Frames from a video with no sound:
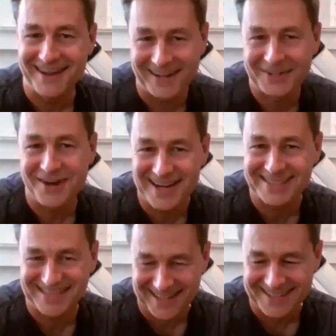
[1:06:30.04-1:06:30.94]
not
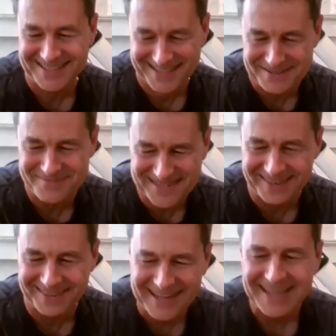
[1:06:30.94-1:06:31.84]
crash the telescope.
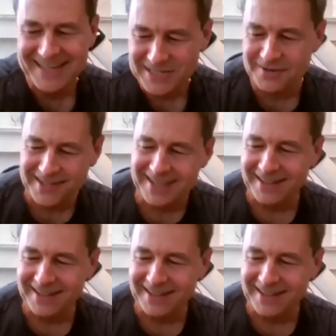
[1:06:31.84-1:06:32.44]
So, it's so a big